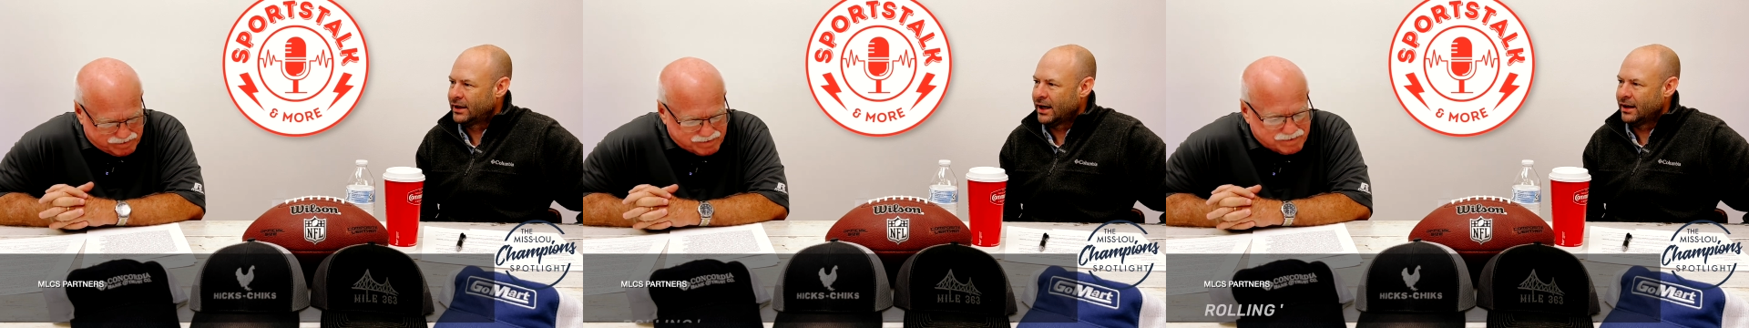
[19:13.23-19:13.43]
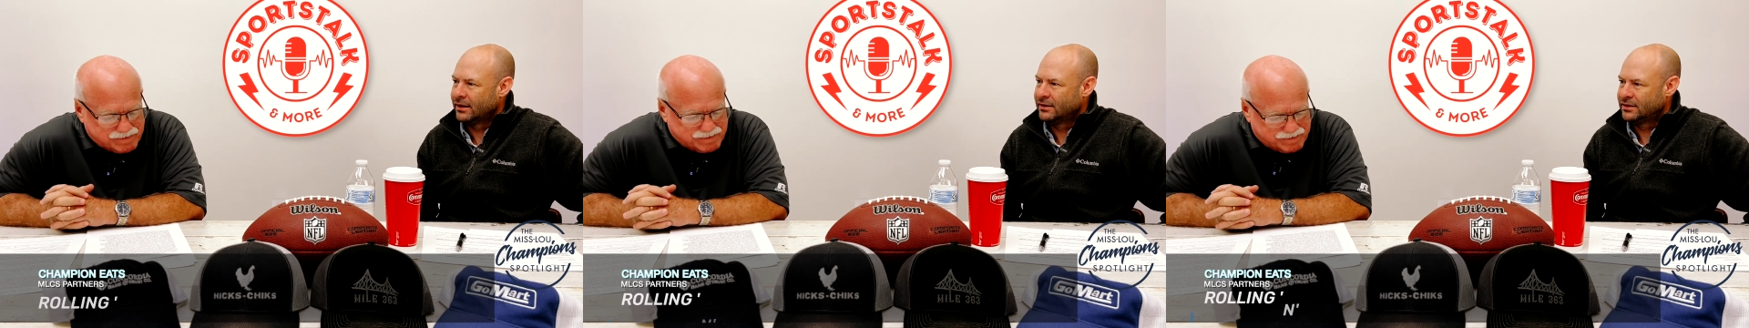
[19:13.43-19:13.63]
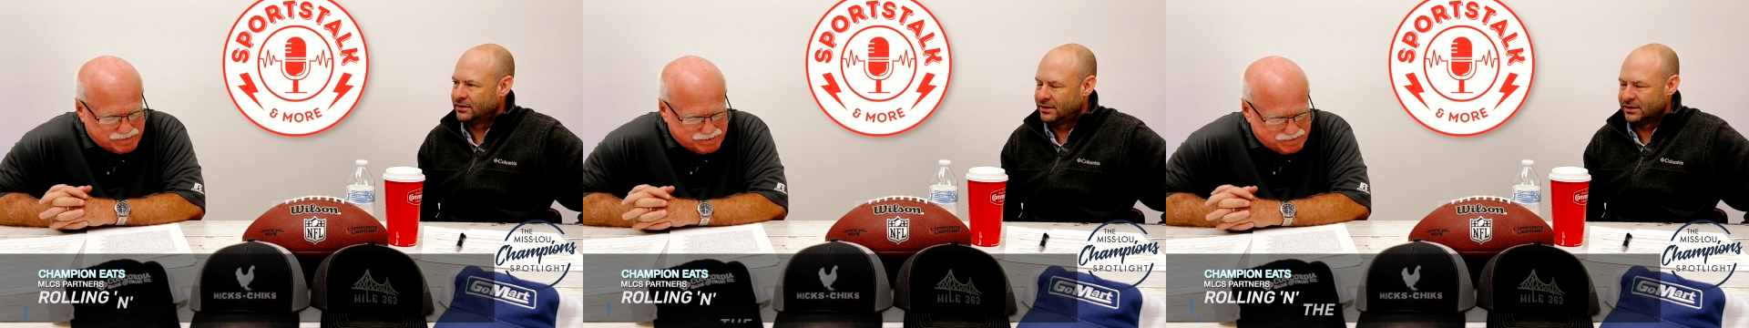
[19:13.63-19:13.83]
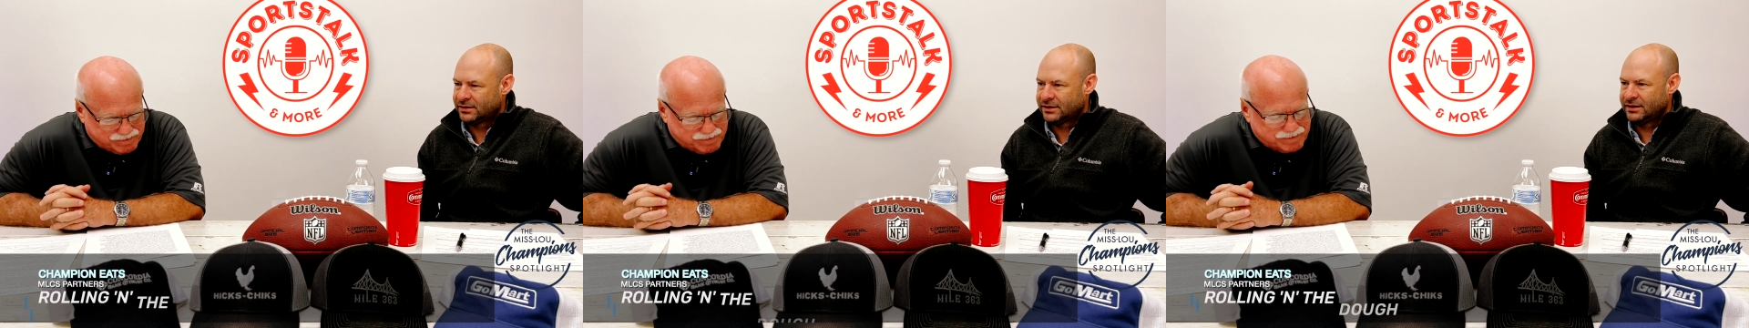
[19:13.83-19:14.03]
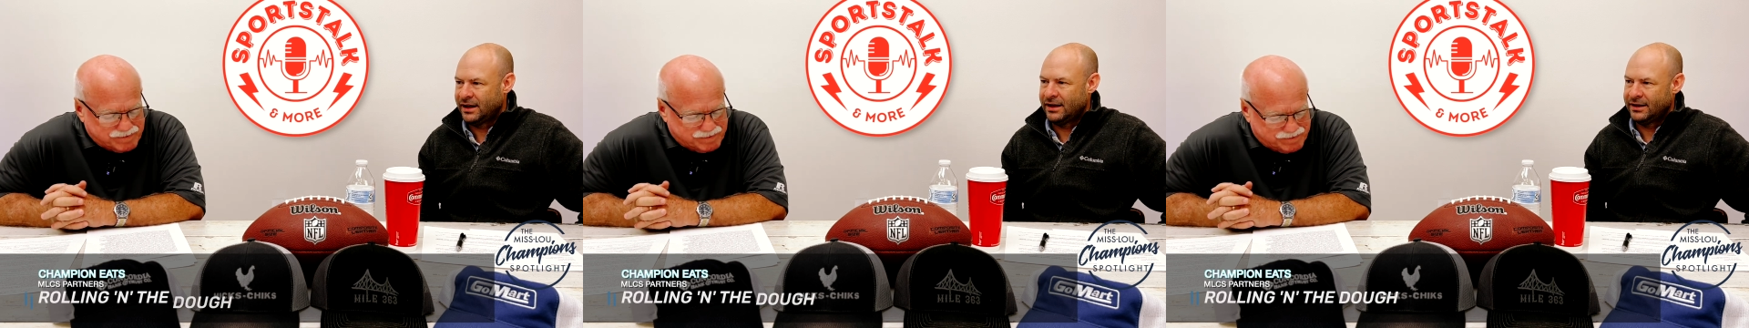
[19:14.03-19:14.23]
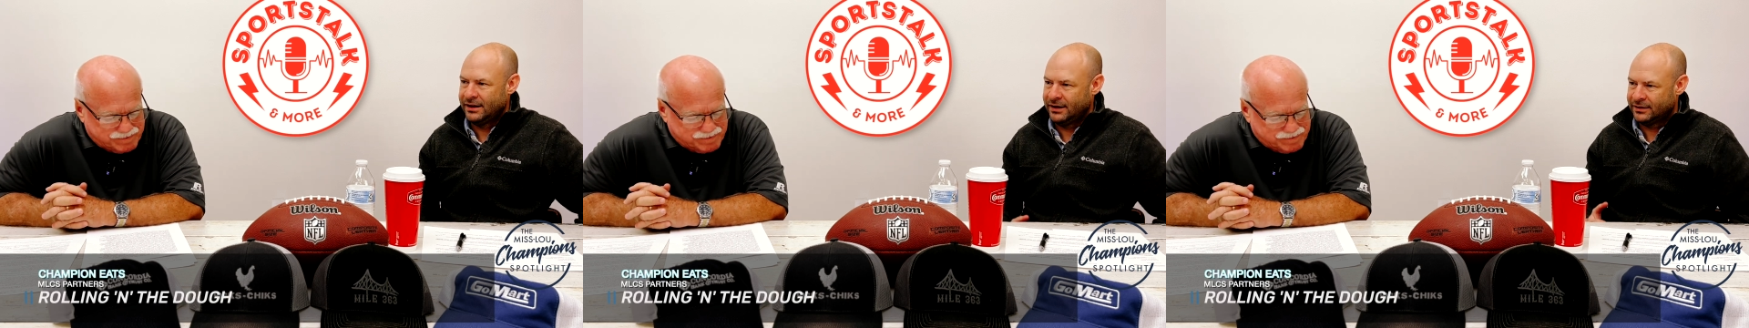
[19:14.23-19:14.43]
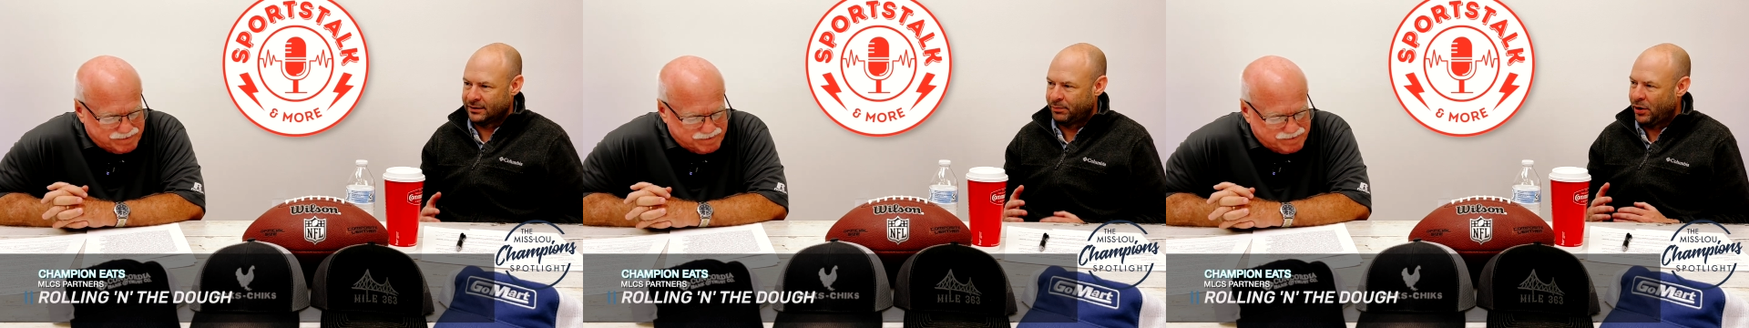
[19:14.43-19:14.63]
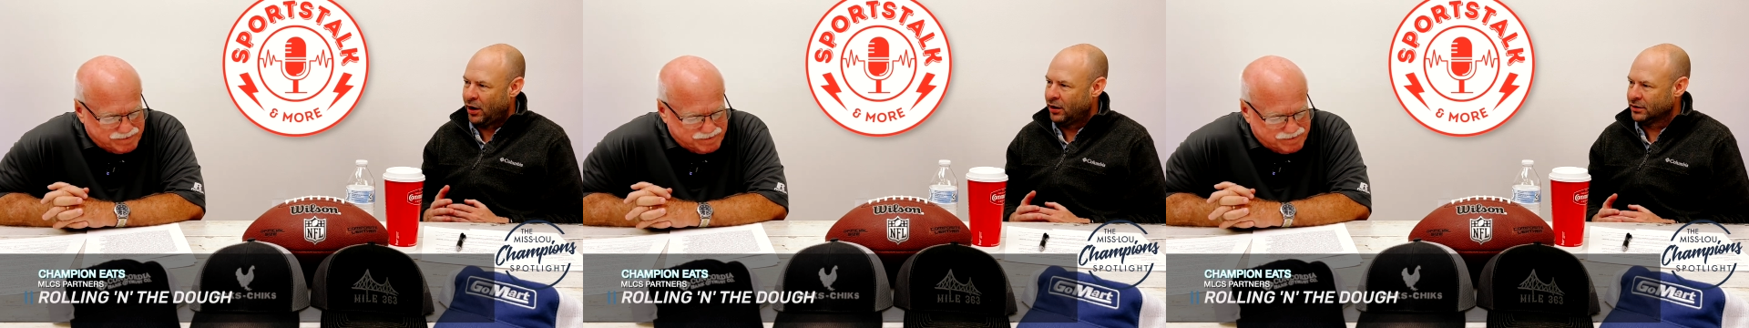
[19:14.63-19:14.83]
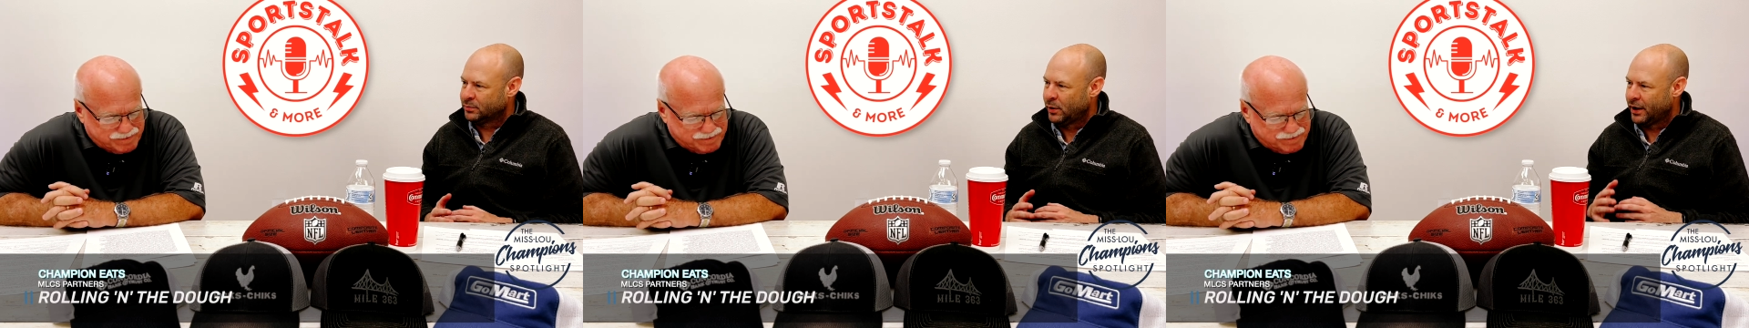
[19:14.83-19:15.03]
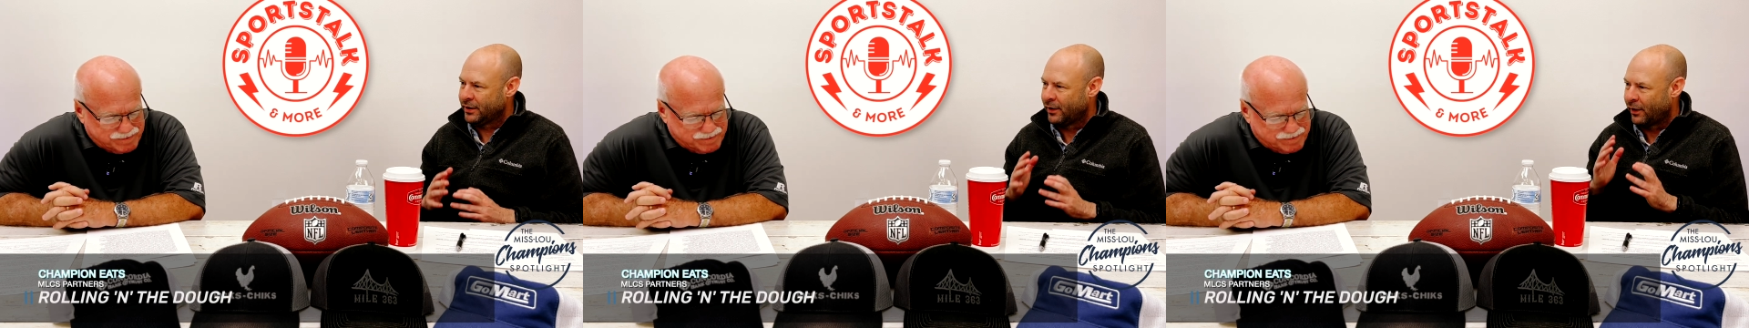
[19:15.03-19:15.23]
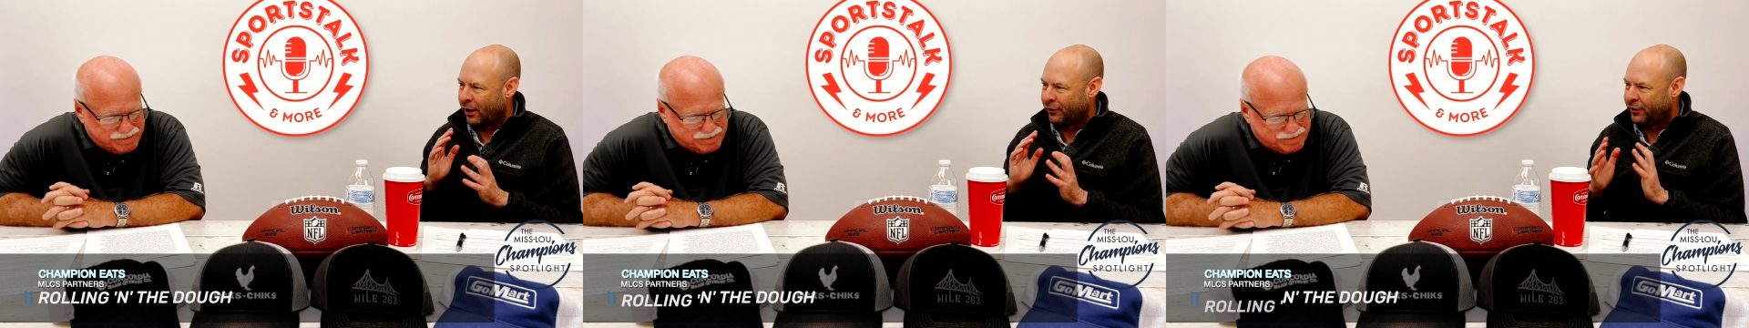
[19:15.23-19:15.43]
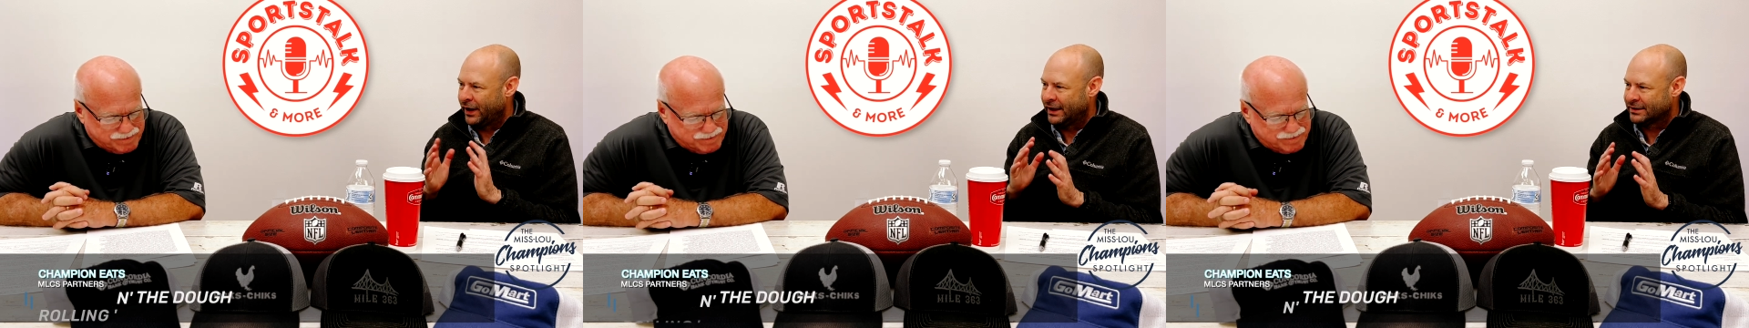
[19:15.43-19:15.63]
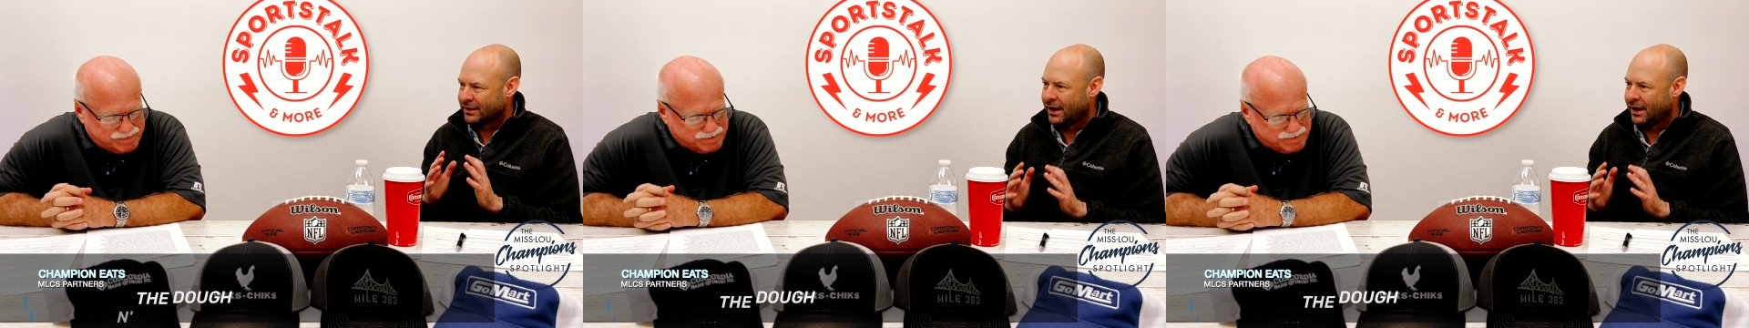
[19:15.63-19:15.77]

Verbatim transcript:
Speaker 1: kind of just kind of hit the pause button on our fast